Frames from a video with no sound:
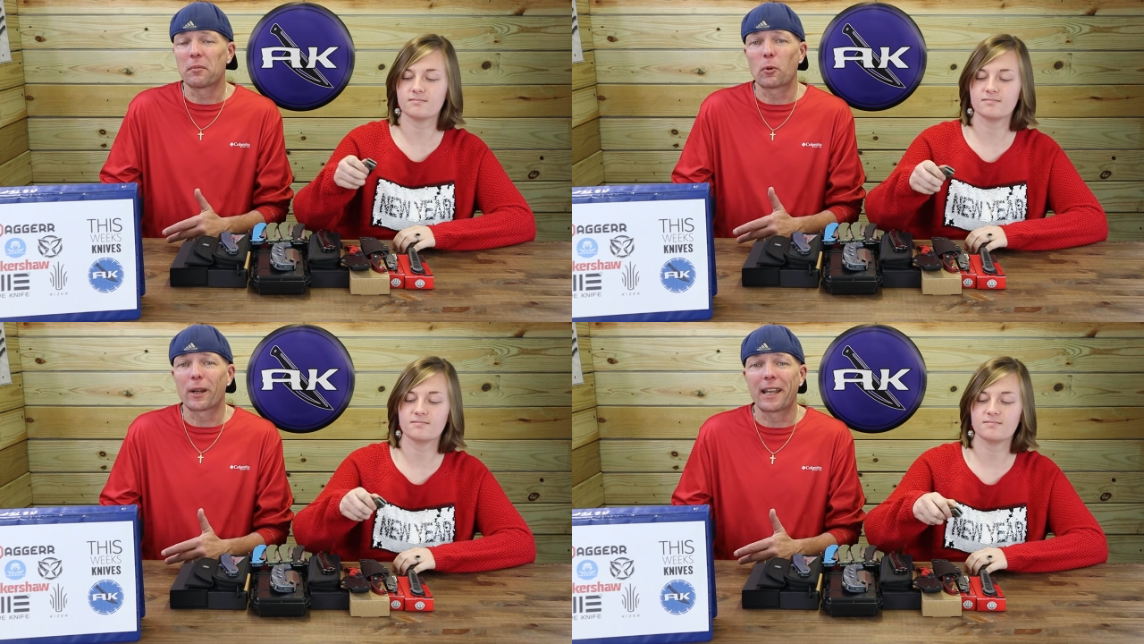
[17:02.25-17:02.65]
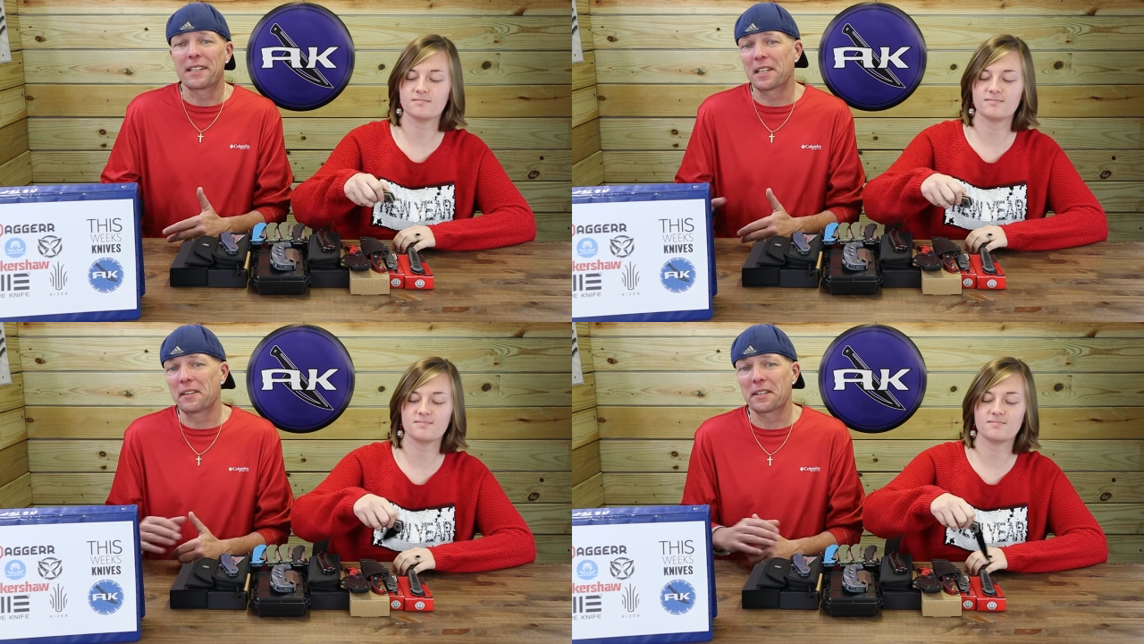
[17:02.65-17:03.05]
Speaker 1: anymore. I
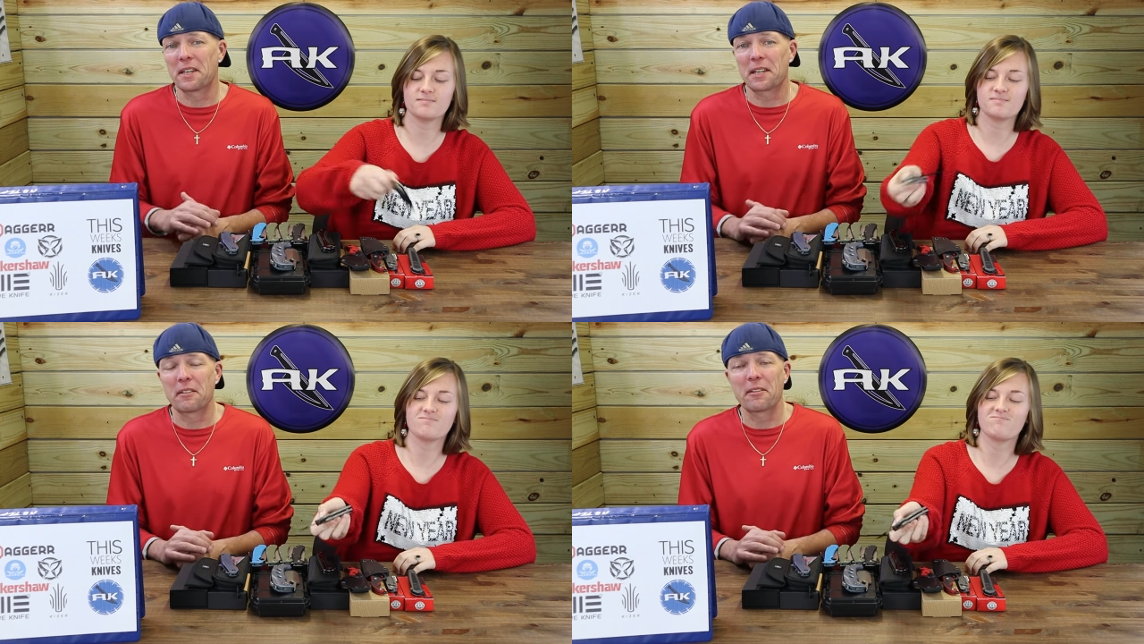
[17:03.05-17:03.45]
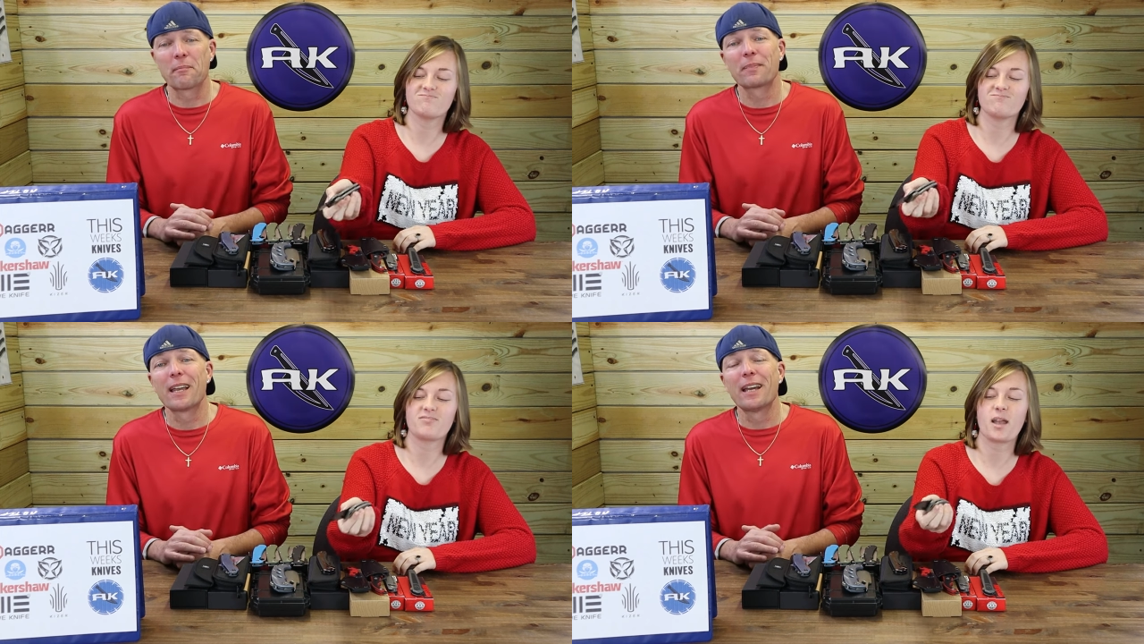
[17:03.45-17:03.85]
can't say anything negative.
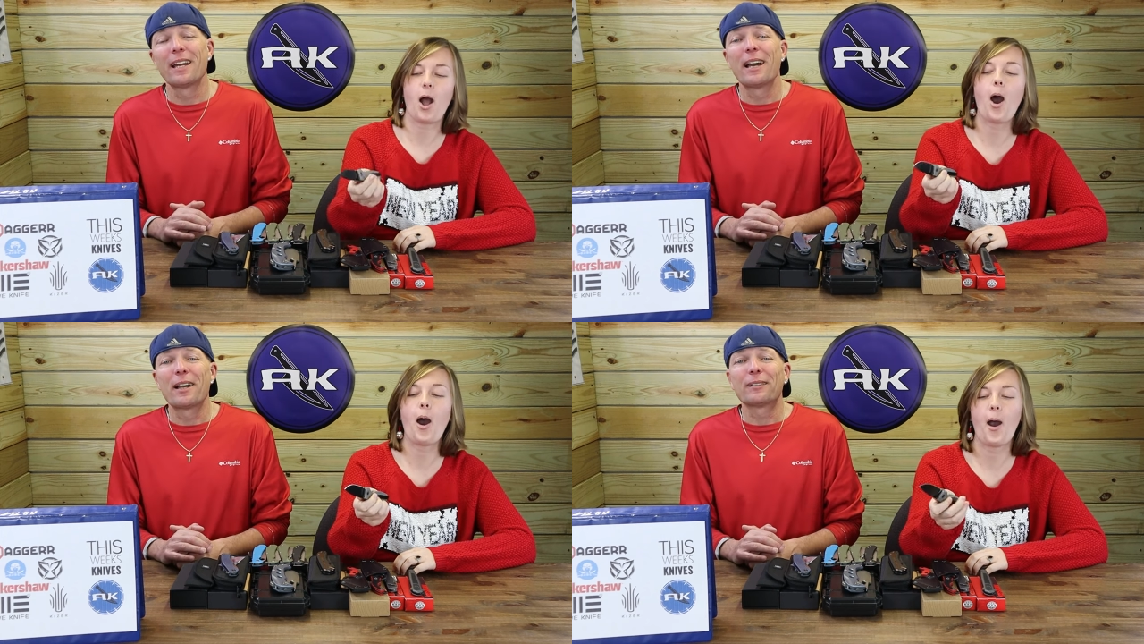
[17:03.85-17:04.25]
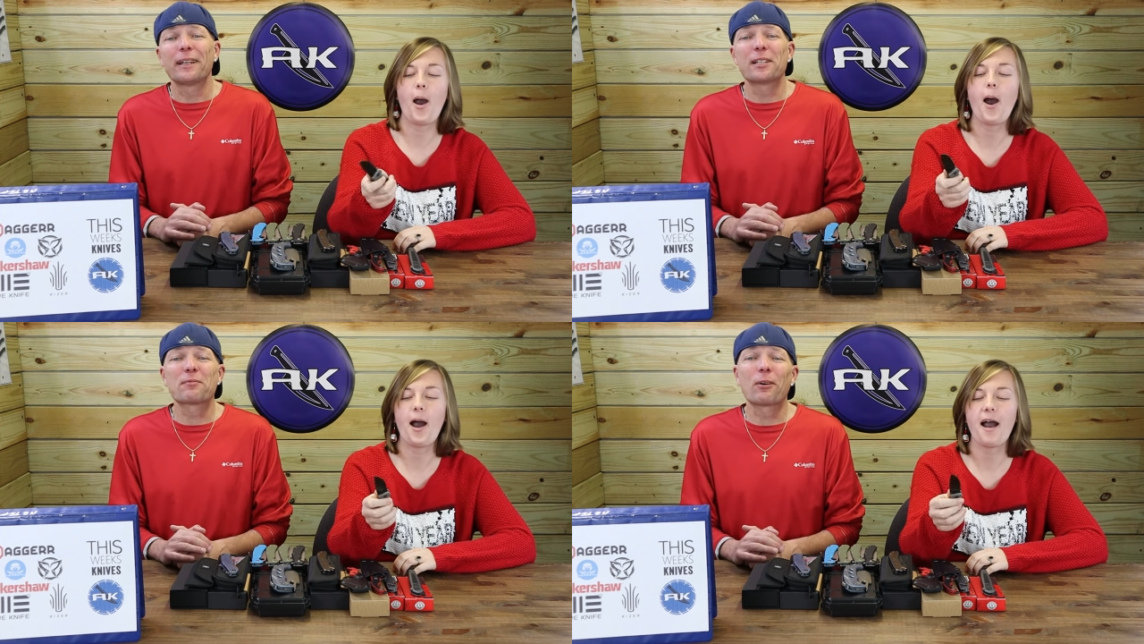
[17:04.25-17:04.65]

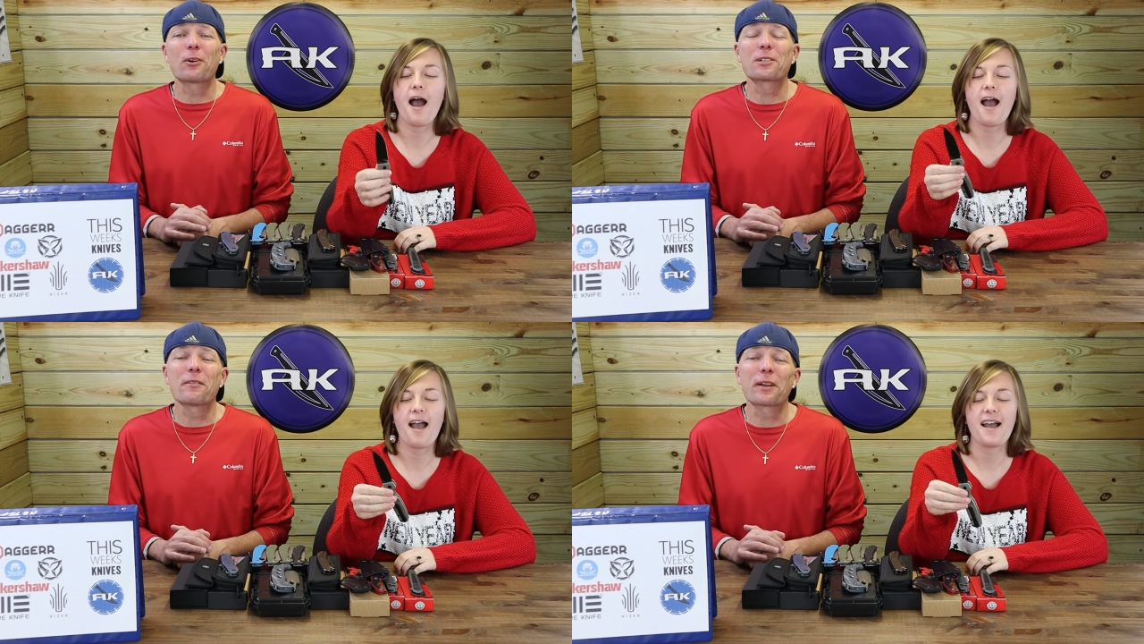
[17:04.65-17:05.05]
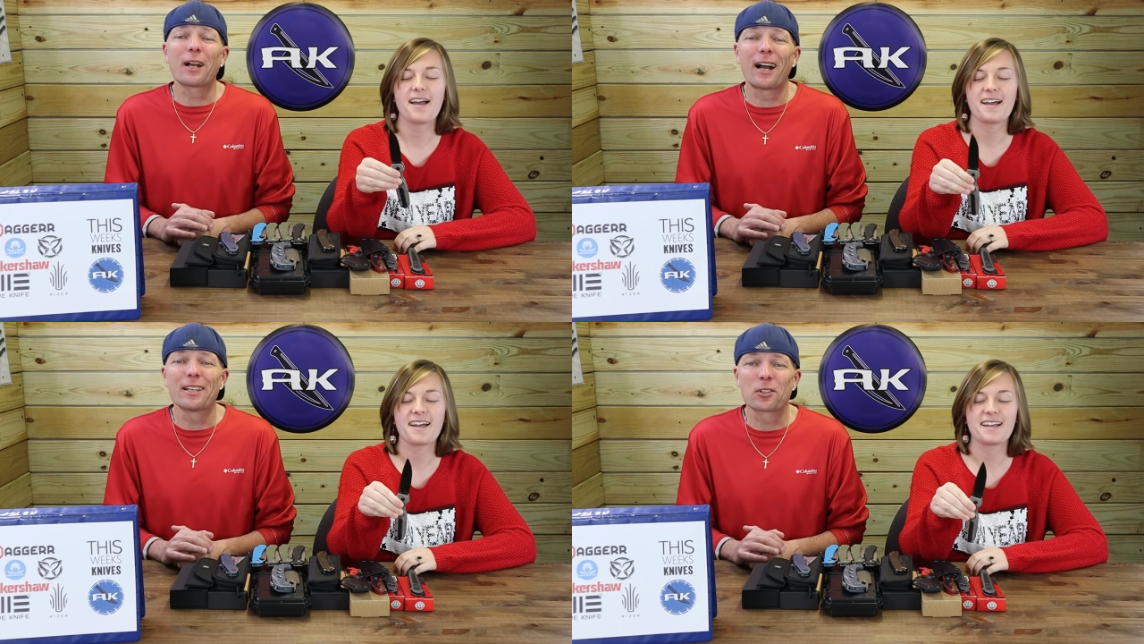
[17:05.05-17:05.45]
Latest version of the
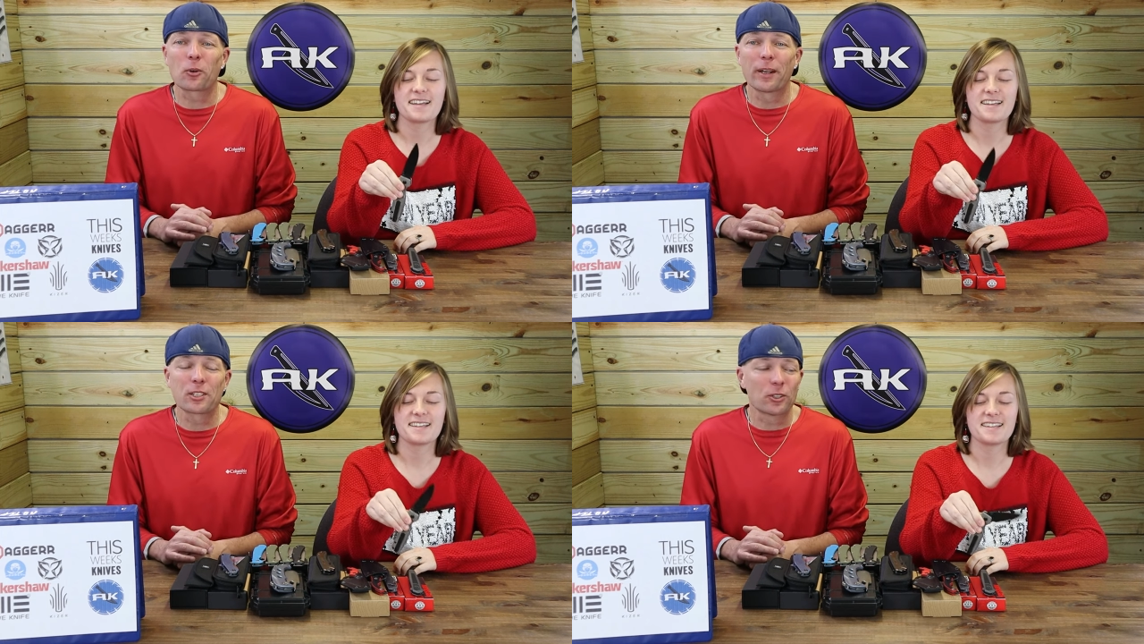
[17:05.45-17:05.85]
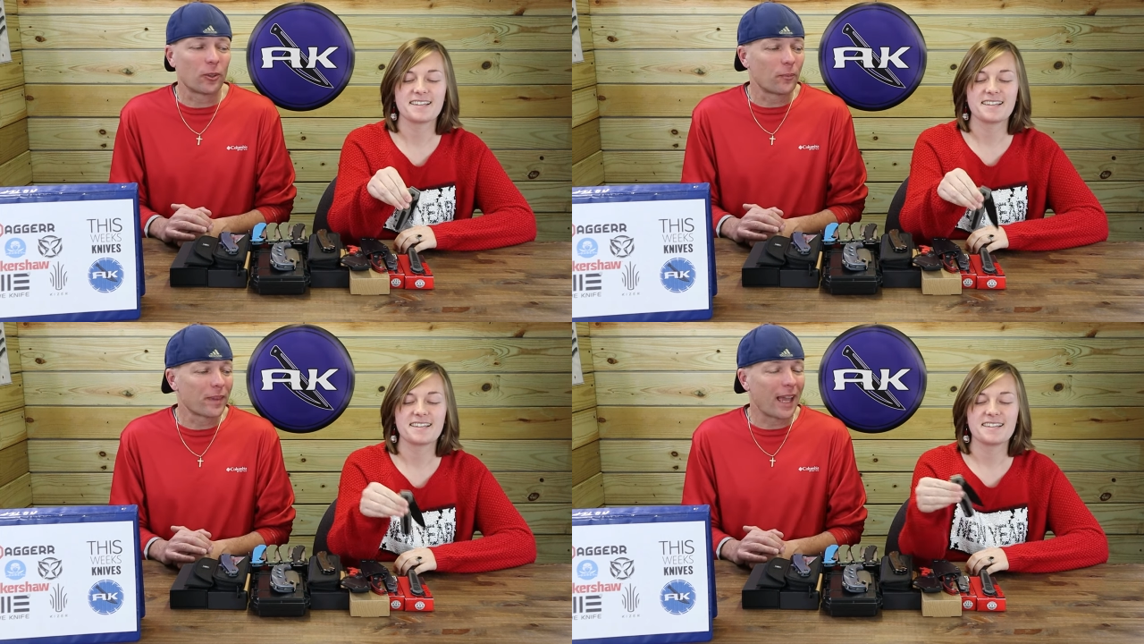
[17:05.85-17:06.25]
Kizer
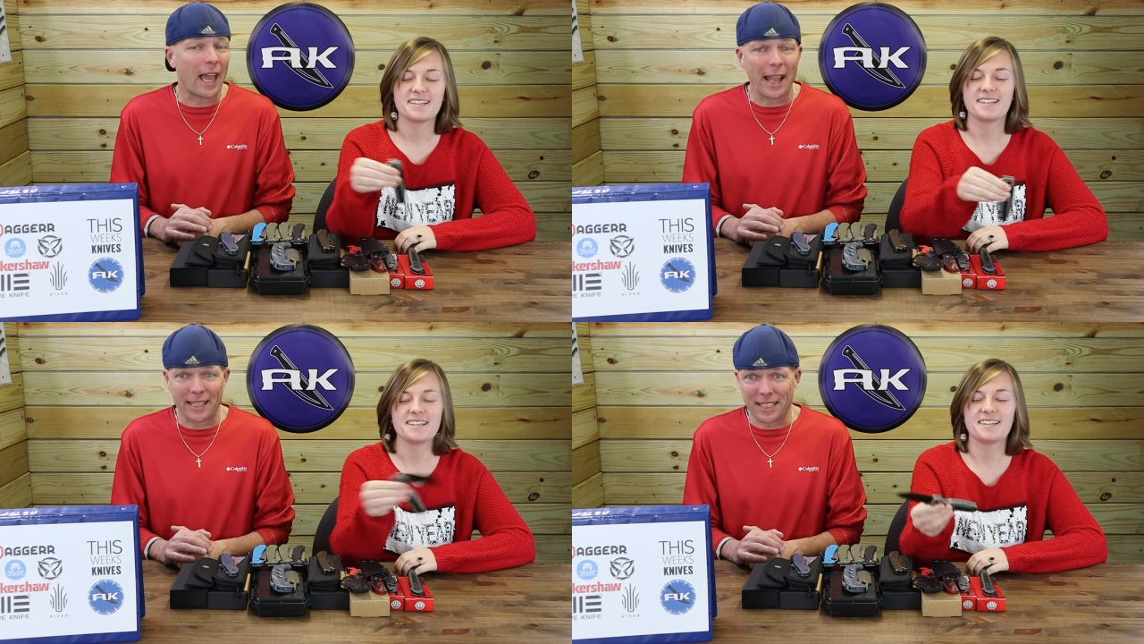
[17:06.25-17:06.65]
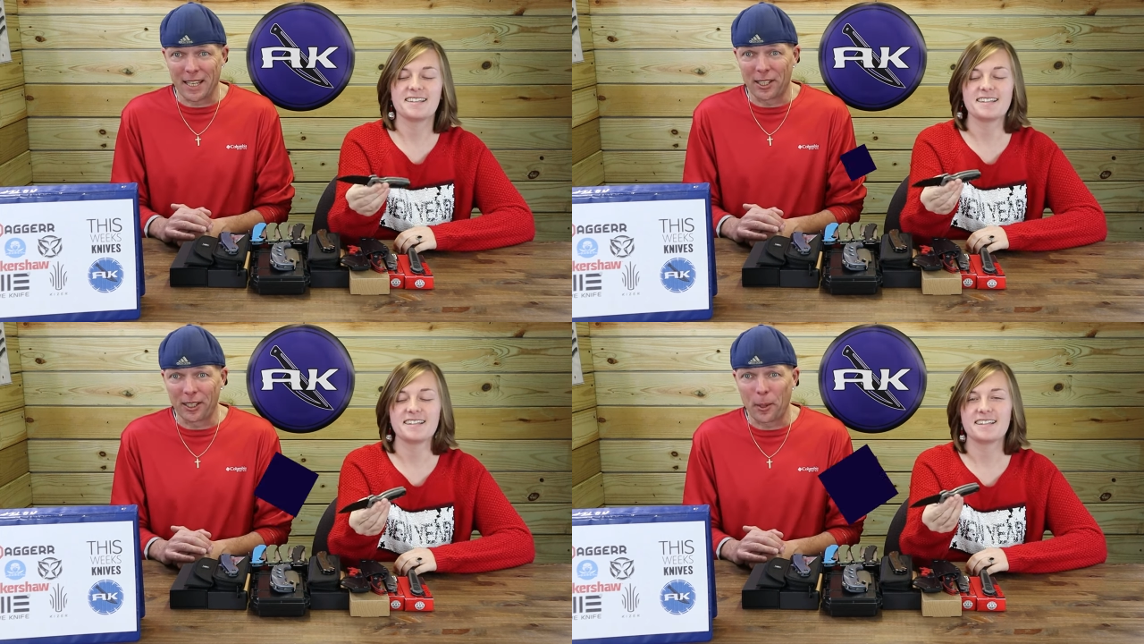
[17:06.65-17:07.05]
original,
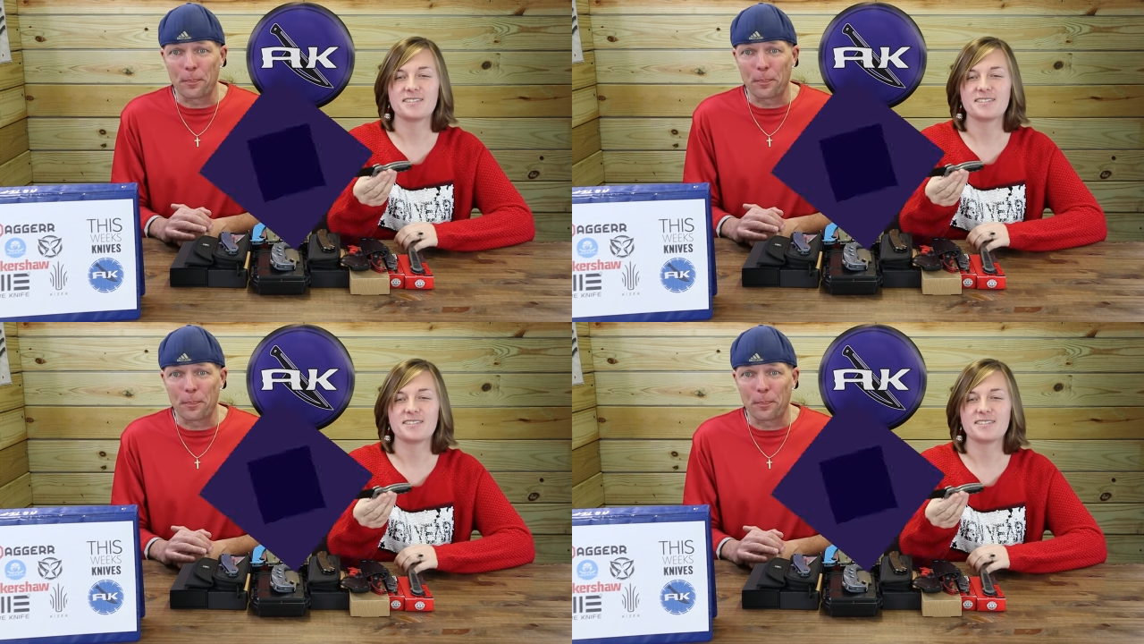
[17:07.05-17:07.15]
XL.